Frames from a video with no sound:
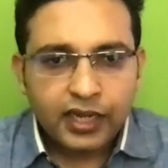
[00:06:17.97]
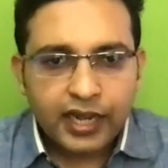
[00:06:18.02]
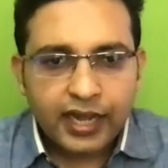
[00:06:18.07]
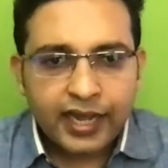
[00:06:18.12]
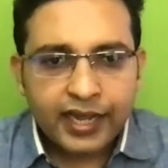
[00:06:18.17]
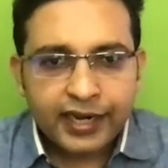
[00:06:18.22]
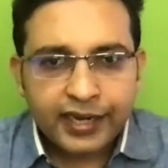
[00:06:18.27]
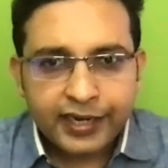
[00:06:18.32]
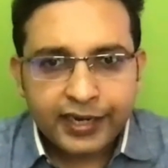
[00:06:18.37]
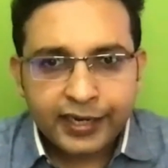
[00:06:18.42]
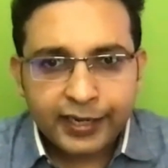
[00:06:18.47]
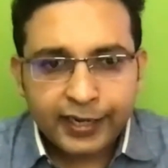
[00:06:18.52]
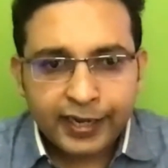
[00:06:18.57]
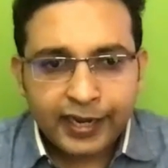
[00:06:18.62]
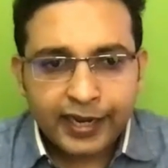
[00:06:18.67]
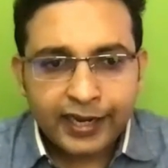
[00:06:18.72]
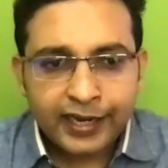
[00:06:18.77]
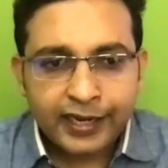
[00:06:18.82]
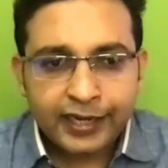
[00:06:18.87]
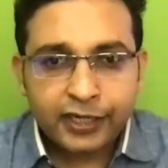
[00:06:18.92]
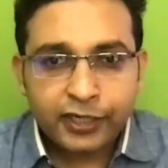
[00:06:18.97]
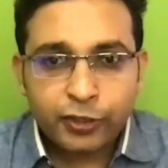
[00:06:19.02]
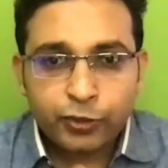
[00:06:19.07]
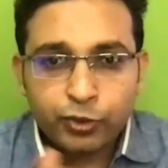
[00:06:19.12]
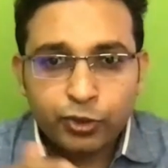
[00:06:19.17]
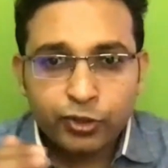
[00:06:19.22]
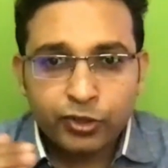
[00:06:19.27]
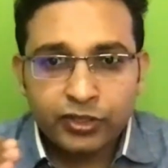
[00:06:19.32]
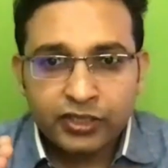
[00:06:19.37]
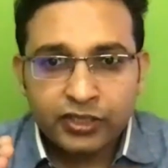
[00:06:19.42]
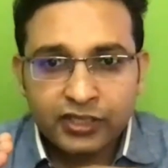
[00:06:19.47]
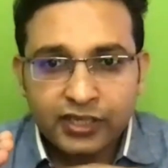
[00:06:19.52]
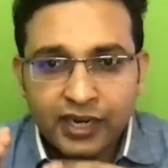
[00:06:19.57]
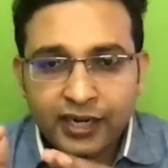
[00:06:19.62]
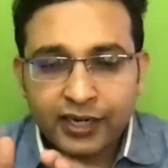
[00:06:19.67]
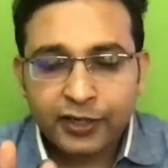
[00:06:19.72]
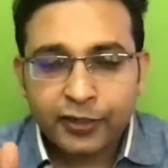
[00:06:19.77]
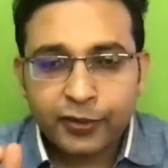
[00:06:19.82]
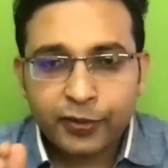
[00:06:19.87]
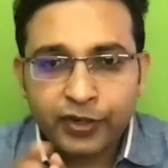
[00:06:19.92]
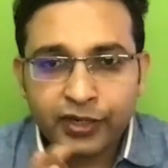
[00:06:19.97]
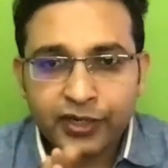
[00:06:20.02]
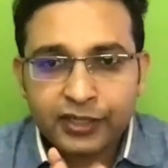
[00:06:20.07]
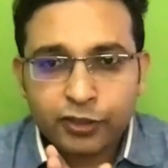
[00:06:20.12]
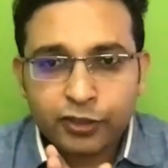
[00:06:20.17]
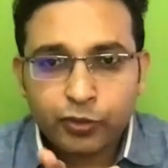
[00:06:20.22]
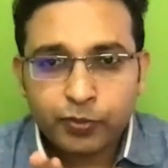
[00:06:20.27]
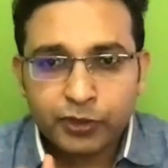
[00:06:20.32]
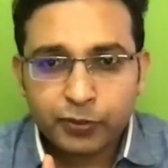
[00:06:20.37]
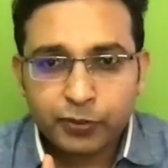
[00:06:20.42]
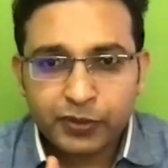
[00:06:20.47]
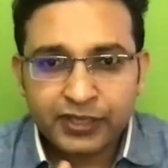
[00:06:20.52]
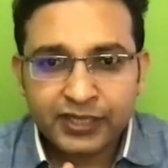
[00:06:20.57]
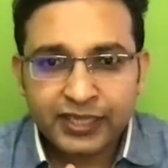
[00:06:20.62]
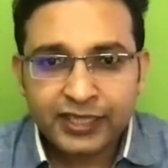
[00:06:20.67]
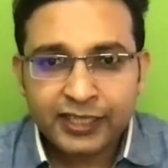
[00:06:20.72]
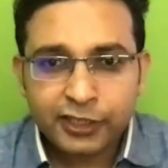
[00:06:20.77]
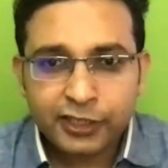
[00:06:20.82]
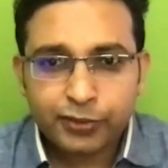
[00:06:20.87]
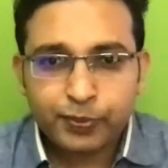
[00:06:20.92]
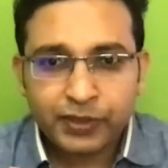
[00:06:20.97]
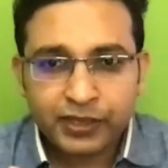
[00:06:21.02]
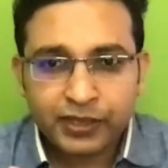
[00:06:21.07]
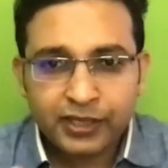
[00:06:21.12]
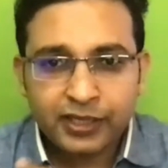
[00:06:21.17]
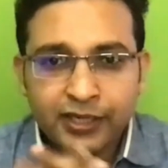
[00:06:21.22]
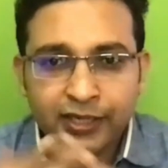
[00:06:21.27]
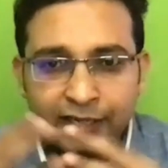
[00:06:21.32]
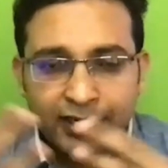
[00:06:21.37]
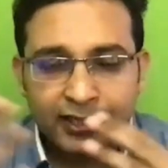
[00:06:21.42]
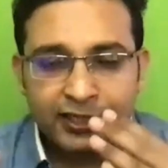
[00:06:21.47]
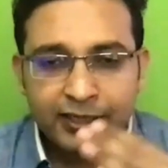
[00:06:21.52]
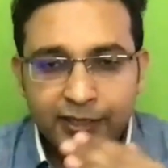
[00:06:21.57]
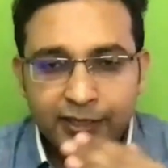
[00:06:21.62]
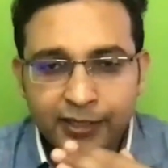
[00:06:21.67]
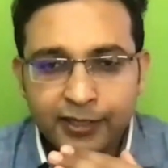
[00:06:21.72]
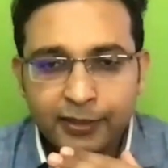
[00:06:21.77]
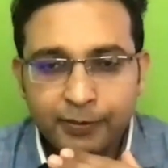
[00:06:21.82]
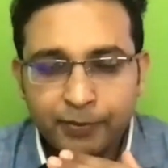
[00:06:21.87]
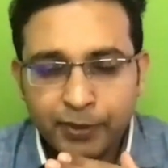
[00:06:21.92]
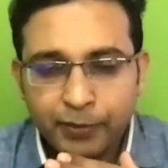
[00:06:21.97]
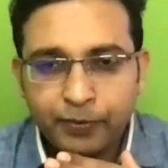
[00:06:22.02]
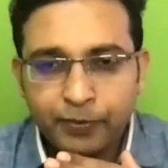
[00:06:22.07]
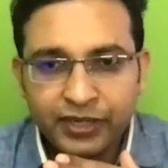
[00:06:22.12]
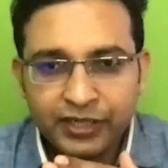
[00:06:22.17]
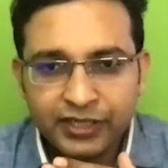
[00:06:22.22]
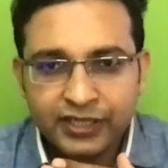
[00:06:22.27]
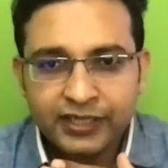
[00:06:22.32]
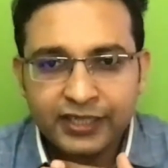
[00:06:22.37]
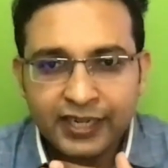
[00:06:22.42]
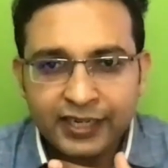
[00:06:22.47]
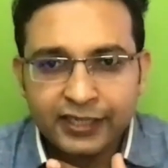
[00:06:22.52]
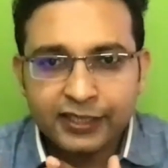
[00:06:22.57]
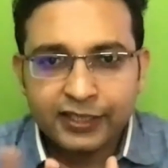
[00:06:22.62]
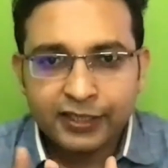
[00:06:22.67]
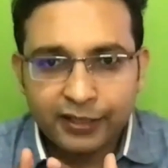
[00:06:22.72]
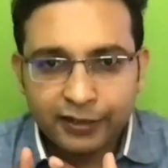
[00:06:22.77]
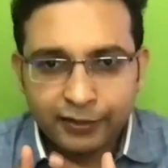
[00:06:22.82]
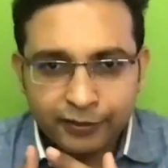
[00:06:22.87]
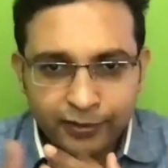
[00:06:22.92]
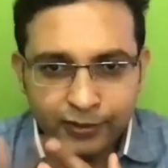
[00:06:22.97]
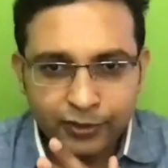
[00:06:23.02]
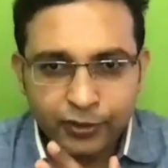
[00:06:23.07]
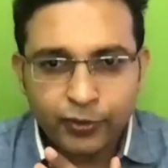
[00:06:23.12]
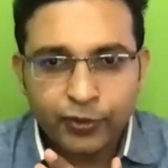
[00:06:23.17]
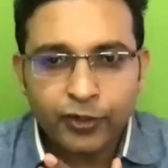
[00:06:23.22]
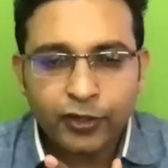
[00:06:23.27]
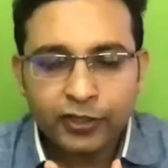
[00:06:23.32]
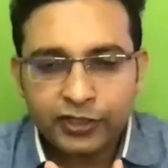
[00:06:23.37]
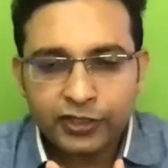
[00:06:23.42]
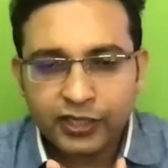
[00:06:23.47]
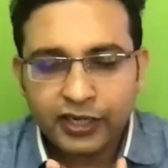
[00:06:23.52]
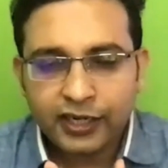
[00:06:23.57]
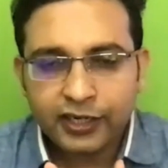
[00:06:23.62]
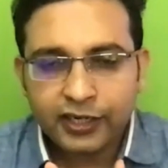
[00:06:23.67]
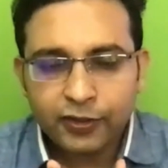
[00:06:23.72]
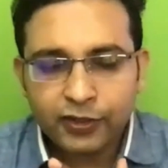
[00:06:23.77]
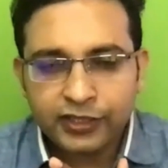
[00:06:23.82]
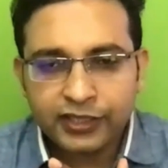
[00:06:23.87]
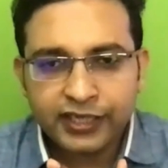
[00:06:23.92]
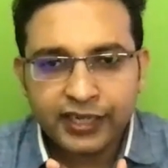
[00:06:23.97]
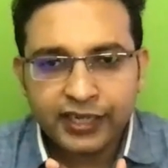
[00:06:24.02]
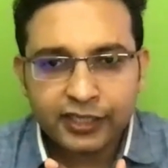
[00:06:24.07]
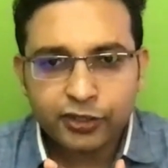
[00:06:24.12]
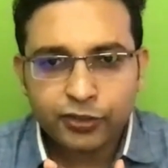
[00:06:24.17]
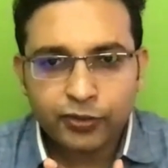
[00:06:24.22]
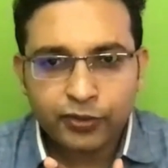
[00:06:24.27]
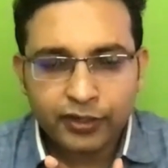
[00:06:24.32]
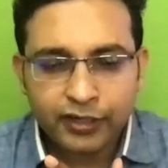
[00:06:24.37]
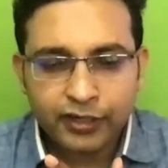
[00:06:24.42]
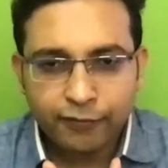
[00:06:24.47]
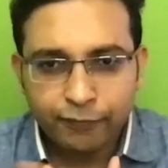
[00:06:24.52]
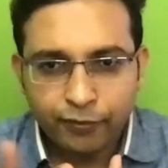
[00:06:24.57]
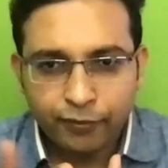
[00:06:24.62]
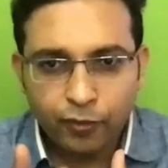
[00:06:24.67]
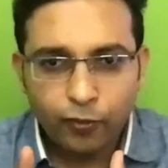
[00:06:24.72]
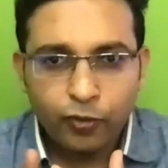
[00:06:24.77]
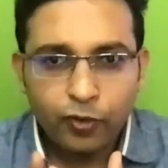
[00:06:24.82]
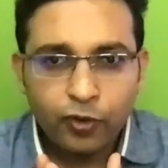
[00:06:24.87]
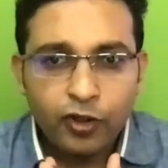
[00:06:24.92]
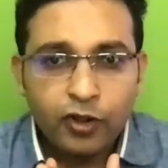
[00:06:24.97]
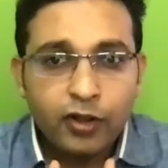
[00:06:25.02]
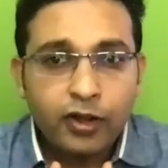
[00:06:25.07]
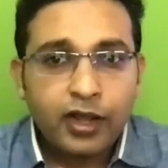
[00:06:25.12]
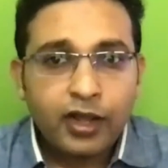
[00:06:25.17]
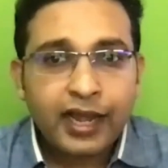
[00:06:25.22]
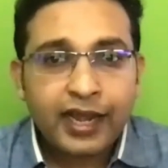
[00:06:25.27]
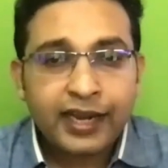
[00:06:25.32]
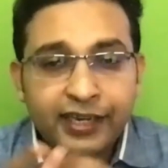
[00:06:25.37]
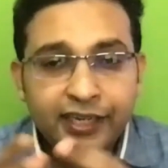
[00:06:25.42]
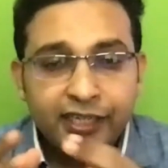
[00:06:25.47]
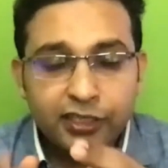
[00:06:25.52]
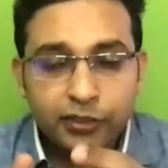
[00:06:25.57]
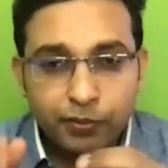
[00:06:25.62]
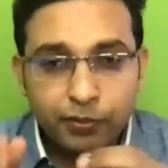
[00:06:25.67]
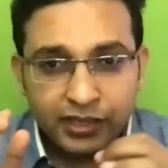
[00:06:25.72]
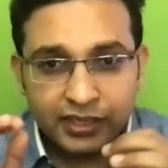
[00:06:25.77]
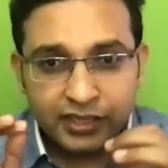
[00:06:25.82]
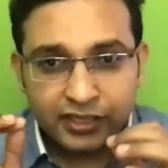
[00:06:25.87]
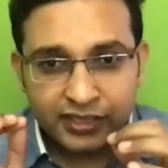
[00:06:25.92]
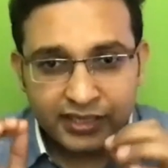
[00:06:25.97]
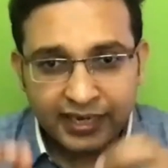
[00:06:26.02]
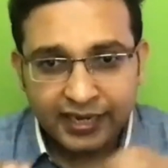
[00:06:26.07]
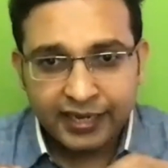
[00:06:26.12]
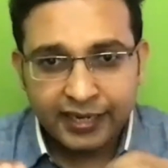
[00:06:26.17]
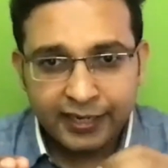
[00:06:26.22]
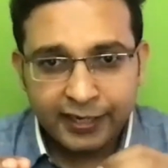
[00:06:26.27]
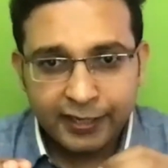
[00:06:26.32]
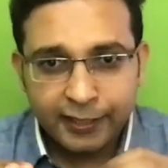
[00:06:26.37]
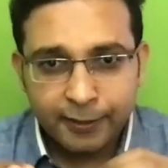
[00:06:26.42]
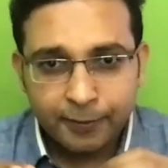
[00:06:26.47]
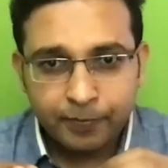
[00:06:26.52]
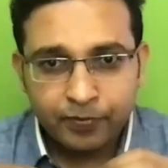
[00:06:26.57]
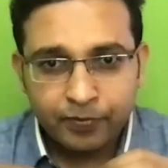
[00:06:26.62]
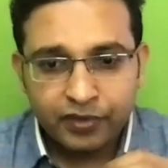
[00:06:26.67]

And you should start your super specialty preparation, that is neurology, cardiology, gastro, or nephro, at least by the second year.